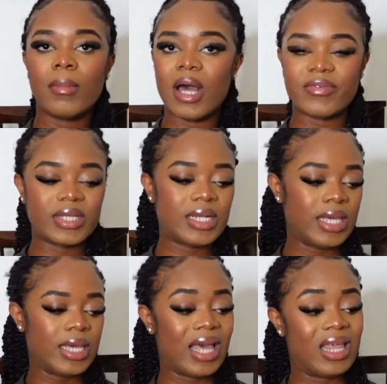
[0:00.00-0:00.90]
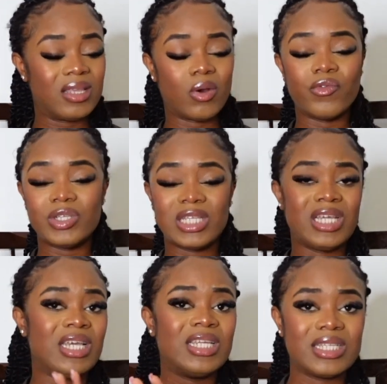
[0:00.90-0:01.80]
perfectly and
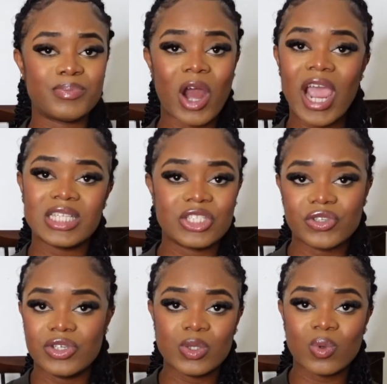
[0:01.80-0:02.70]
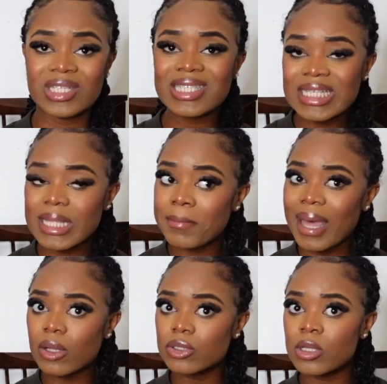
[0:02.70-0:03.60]
obviously this price is good as well 16
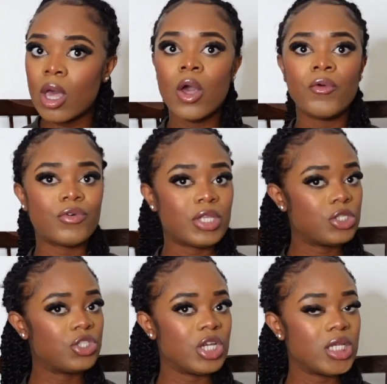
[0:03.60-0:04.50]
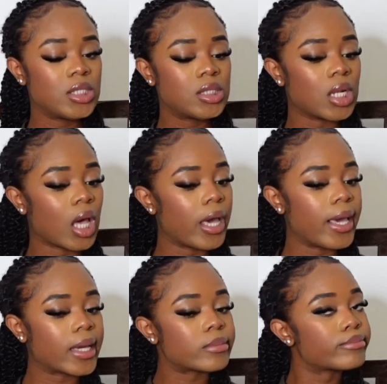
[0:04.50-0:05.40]
pounds for these jeans
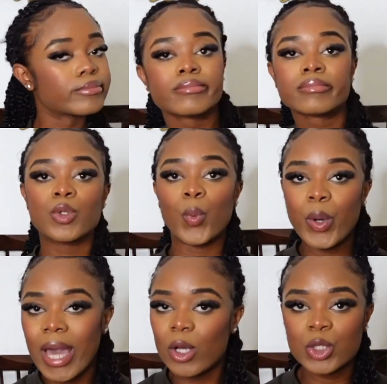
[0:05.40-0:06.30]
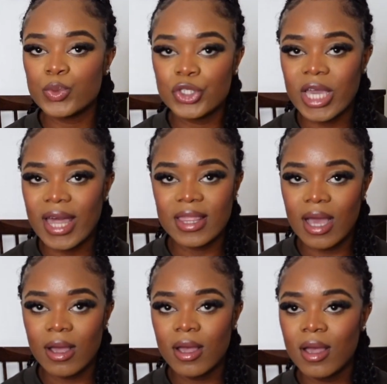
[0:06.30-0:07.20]
like where else would you get
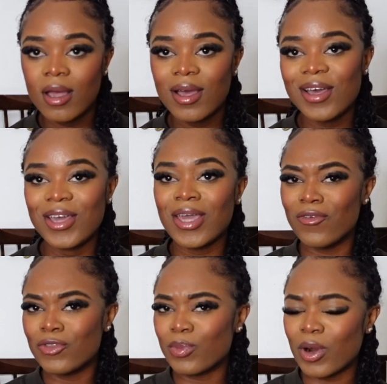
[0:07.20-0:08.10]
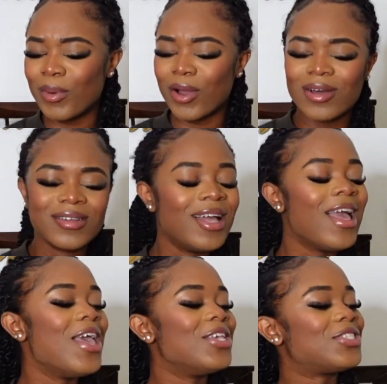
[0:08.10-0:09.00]
that if not Primark?
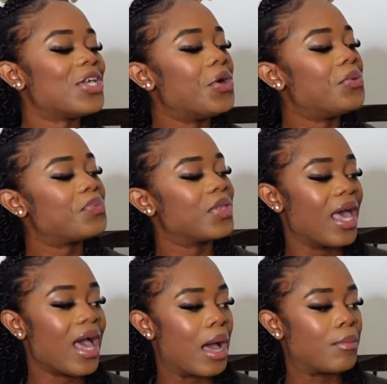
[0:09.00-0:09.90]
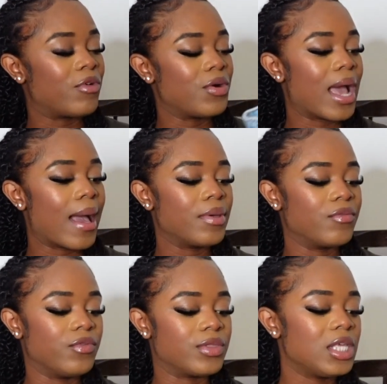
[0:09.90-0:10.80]
So yeah, I'm very happy
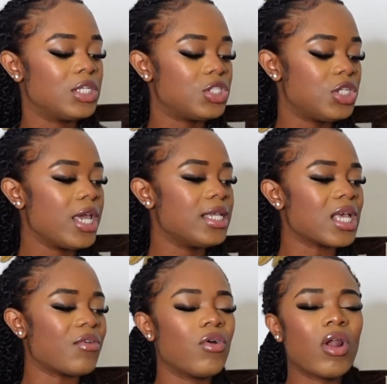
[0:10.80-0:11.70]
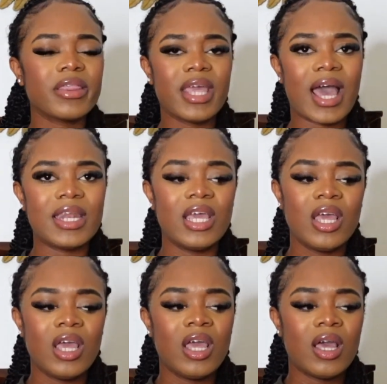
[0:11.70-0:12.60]
with these jeans. I feel like they had it.
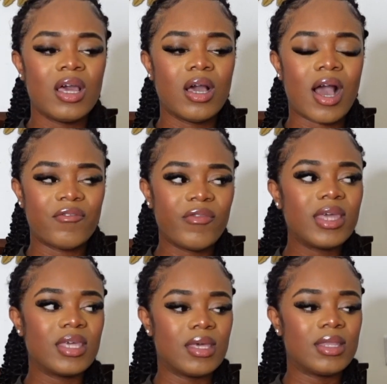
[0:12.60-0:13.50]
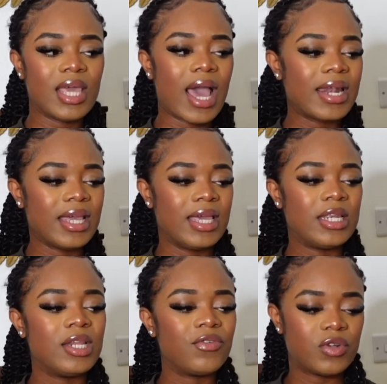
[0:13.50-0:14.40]
I think they had it
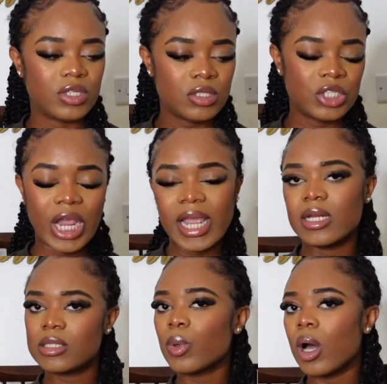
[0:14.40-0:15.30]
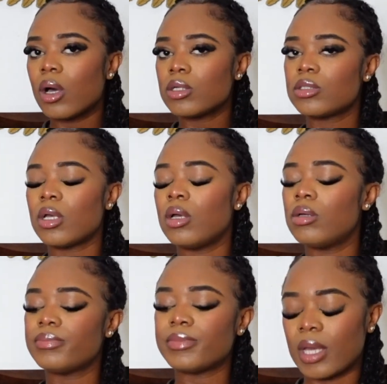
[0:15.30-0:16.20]
in different shade as well. So
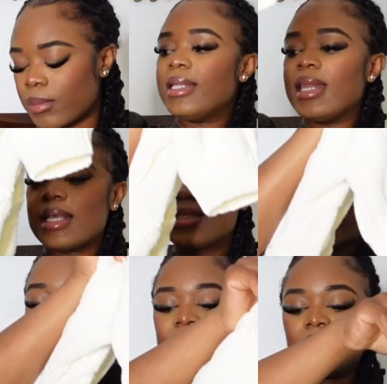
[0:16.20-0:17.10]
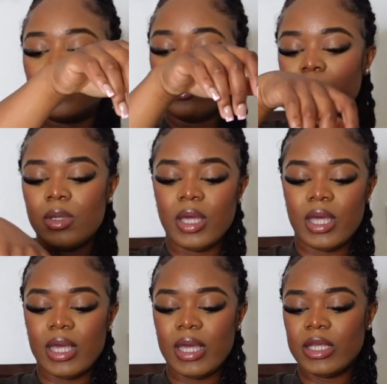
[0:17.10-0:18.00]
yeah. Next item, it
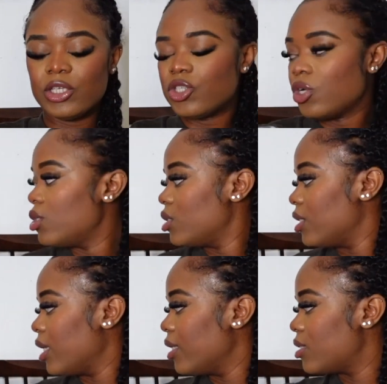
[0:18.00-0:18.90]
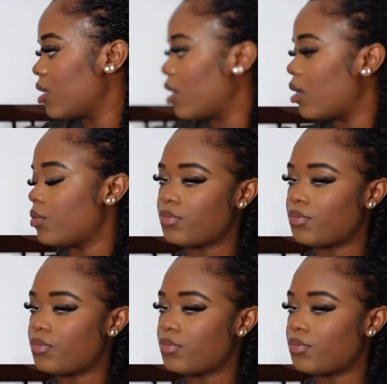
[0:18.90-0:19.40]
is just this. Um,